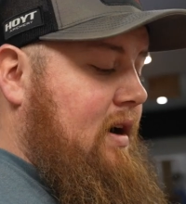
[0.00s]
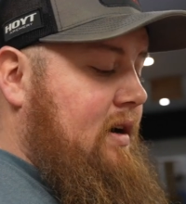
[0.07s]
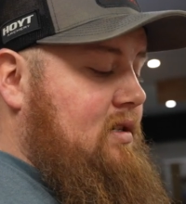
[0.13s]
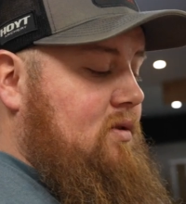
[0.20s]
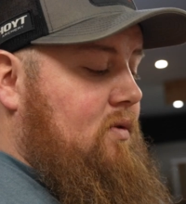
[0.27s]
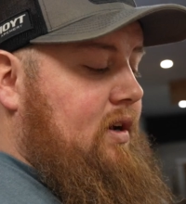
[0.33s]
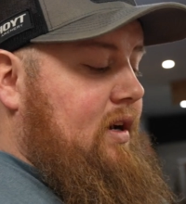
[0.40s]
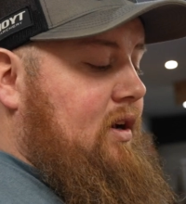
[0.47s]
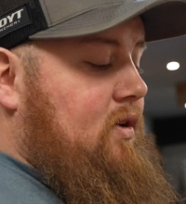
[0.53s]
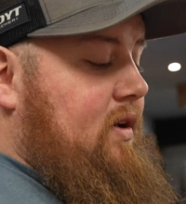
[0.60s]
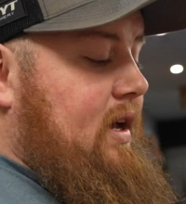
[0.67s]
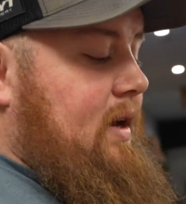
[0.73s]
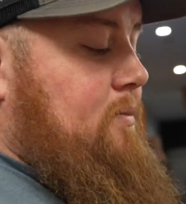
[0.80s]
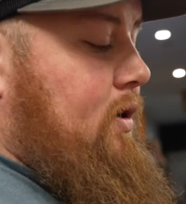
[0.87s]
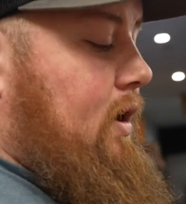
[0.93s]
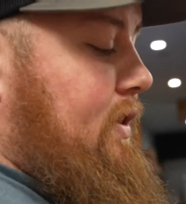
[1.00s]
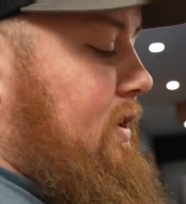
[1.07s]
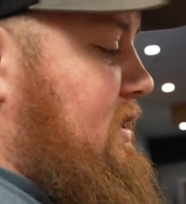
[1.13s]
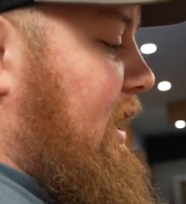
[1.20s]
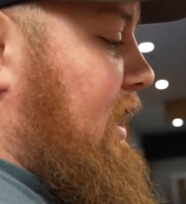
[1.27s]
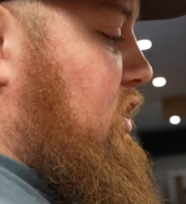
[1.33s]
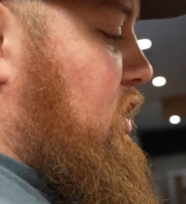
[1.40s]
right, so we're gonna go ahead and put on
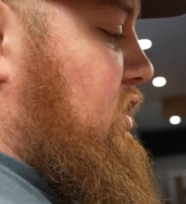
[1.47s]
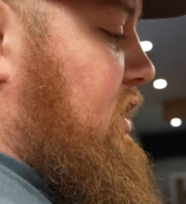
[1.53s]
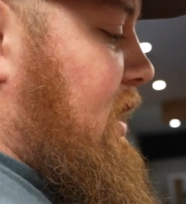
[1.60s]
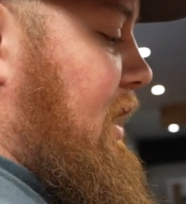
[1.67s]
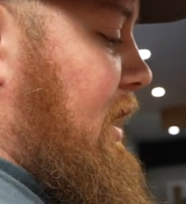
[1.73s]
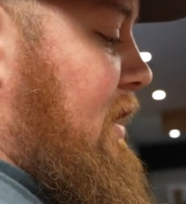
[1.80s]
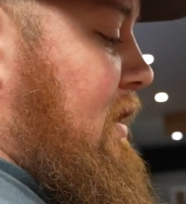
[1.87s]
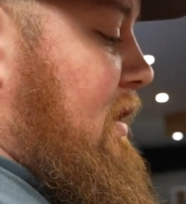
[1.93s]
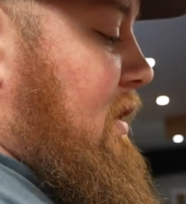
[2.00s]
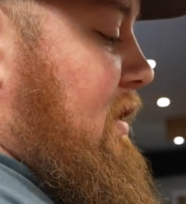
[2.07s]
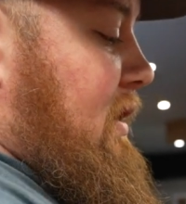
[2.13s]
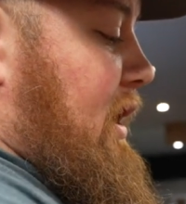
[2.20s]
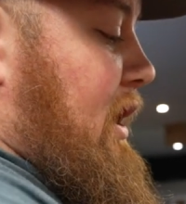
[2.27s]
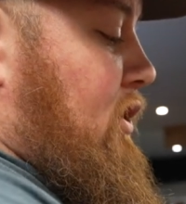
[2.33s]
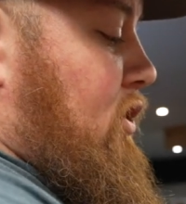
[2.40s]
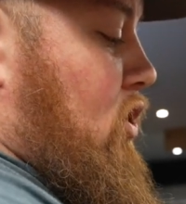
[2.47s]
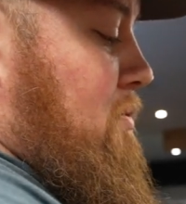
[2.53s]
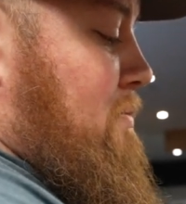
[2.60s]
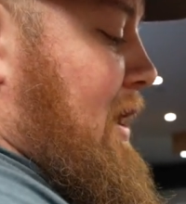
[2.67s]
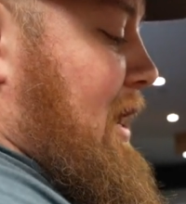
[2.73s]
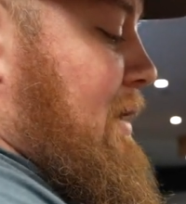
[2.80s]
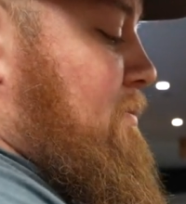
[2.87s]
this HHA LR
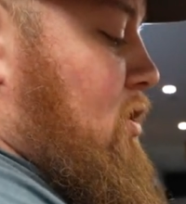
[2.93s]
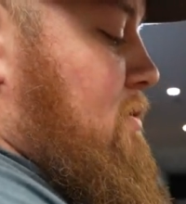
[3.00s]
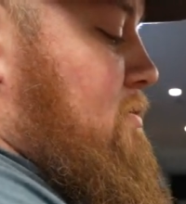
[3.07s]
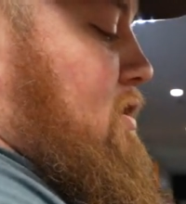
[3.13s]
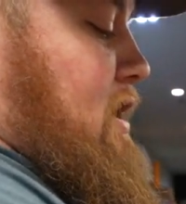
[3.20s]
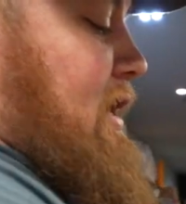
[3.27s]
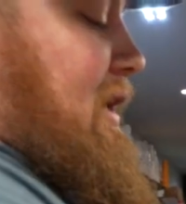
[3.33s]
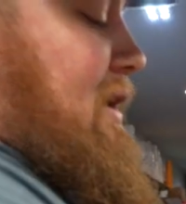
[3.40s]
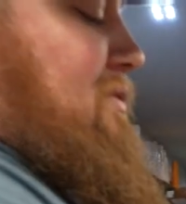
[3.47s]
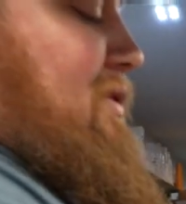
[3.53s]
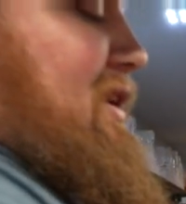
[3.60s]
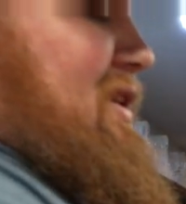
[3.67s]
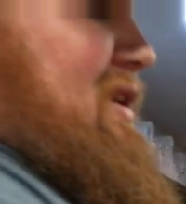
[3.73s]
back bar bracket. We did